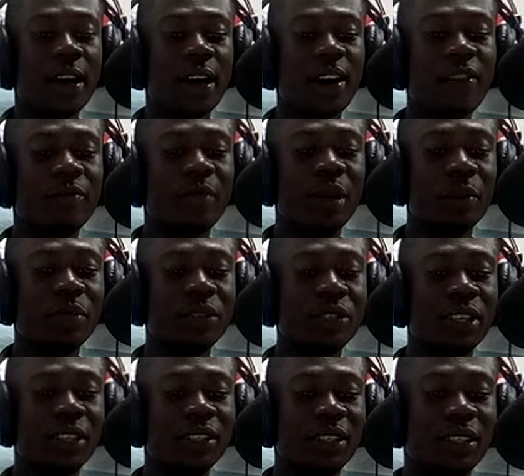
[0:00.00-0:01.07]
have been
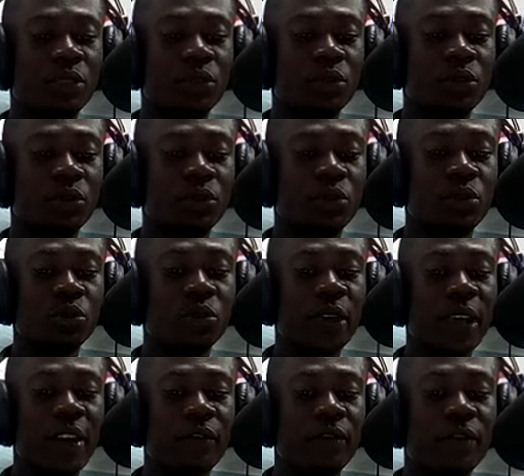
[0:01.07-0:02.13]
presented to 2
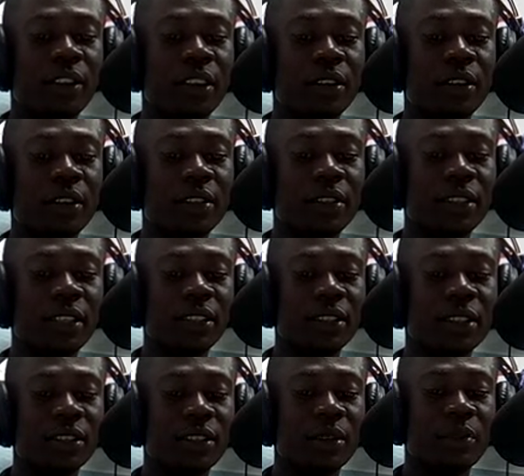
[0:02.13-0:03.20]
health
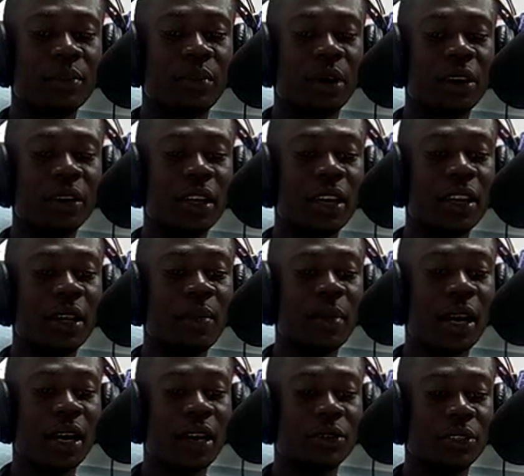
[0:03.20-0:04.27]
centers in Bunk and
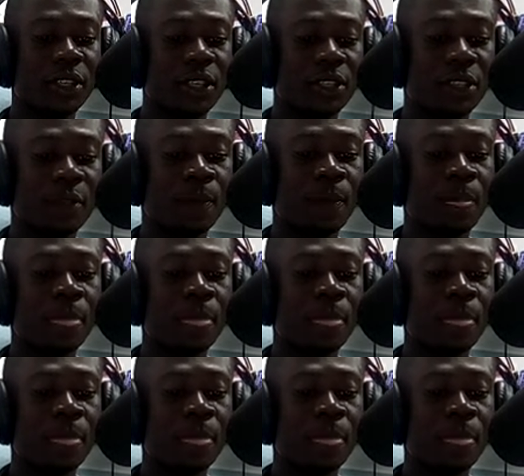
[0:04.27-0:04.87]
Nimba counties.